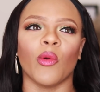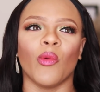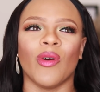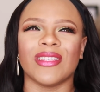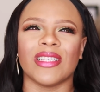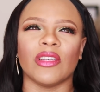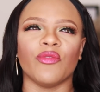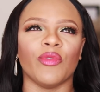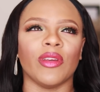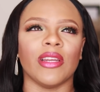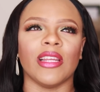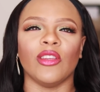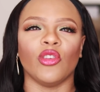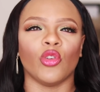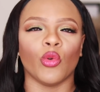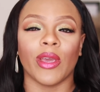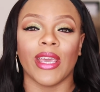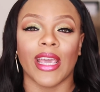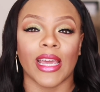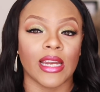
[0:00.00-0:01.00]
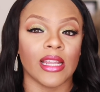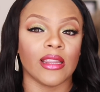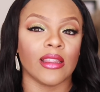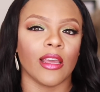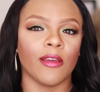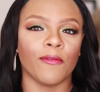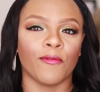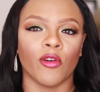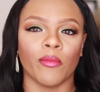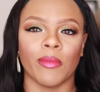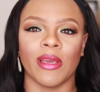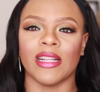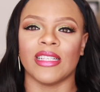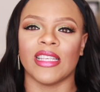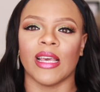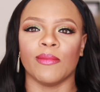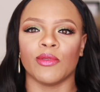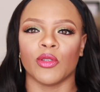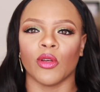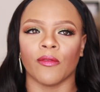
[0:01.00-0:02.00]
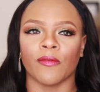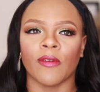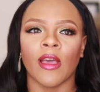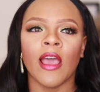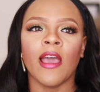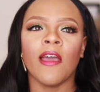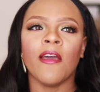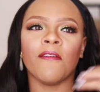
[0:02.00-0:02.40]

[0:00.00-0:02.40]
wasn't really doing anything for me in terms of